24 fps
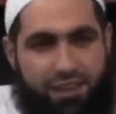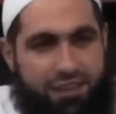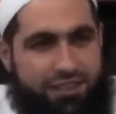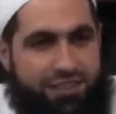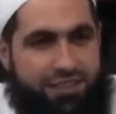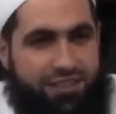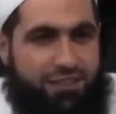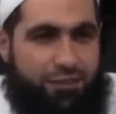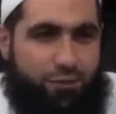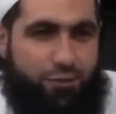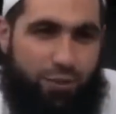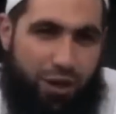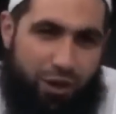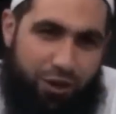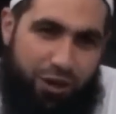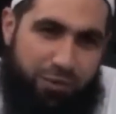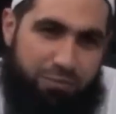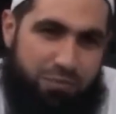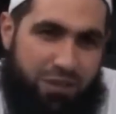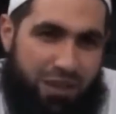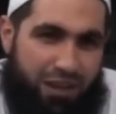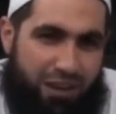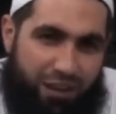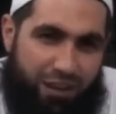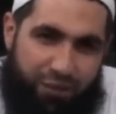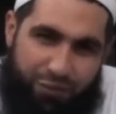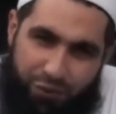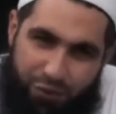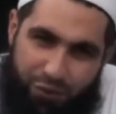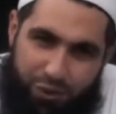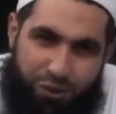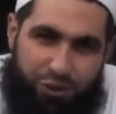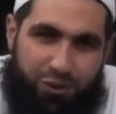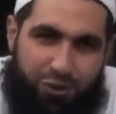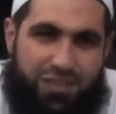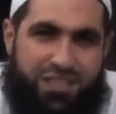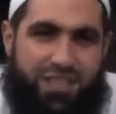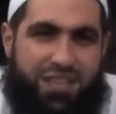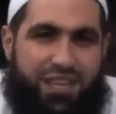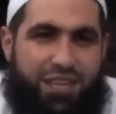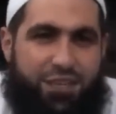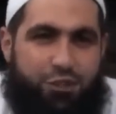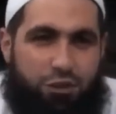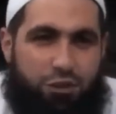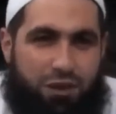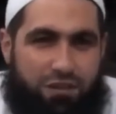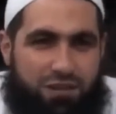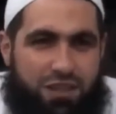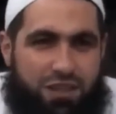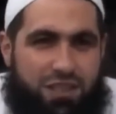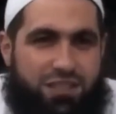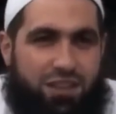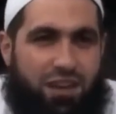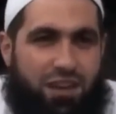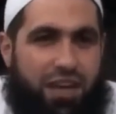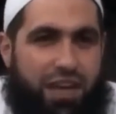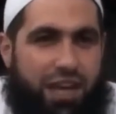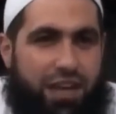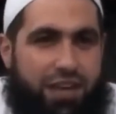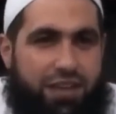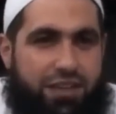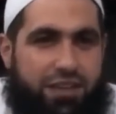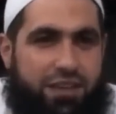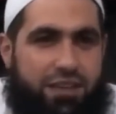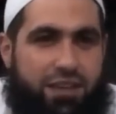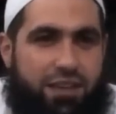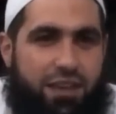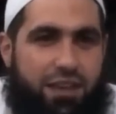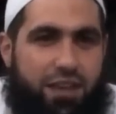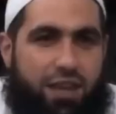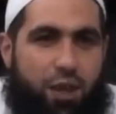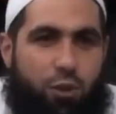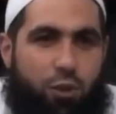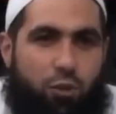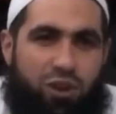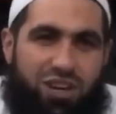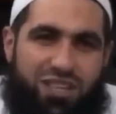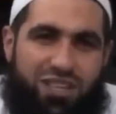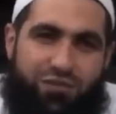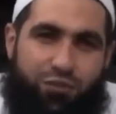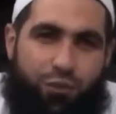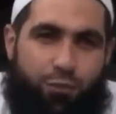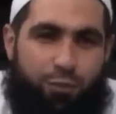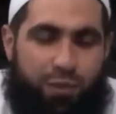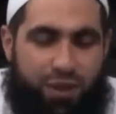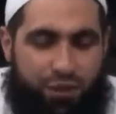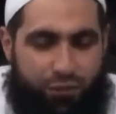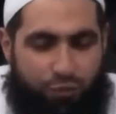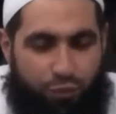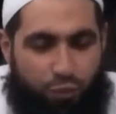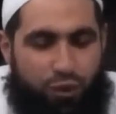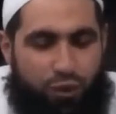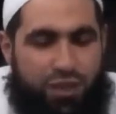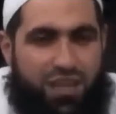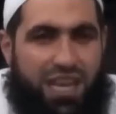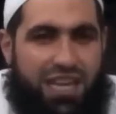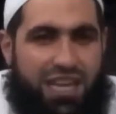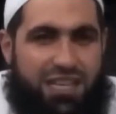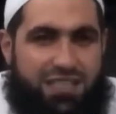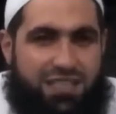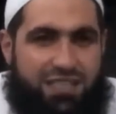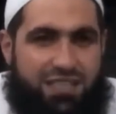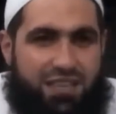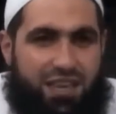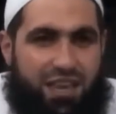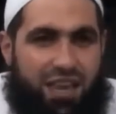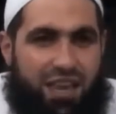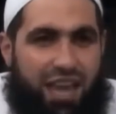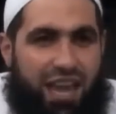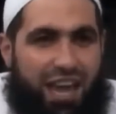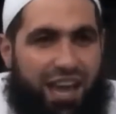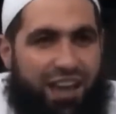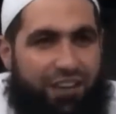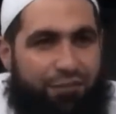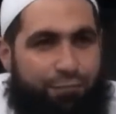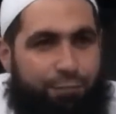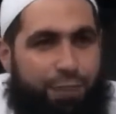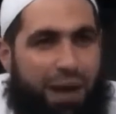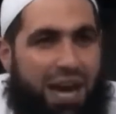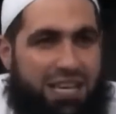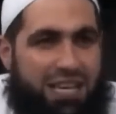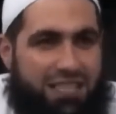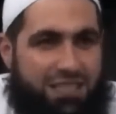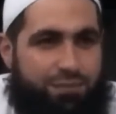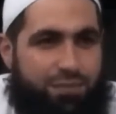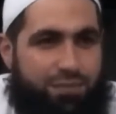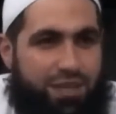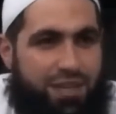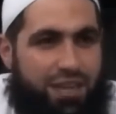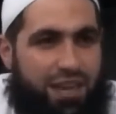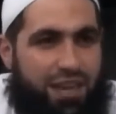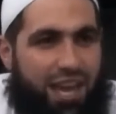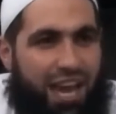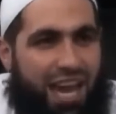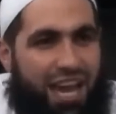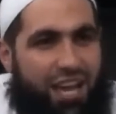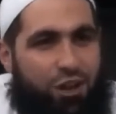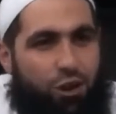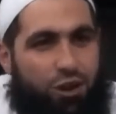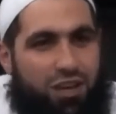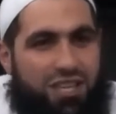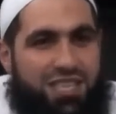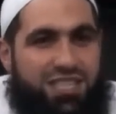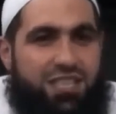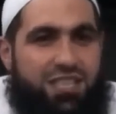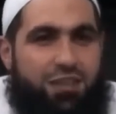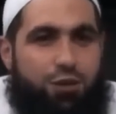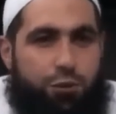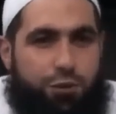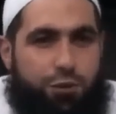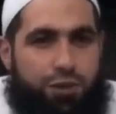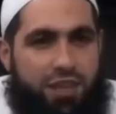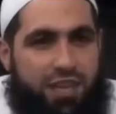He says to me, oh Abdullah, for you it's an issue of desire, whereas for me four days have passed me, and not a single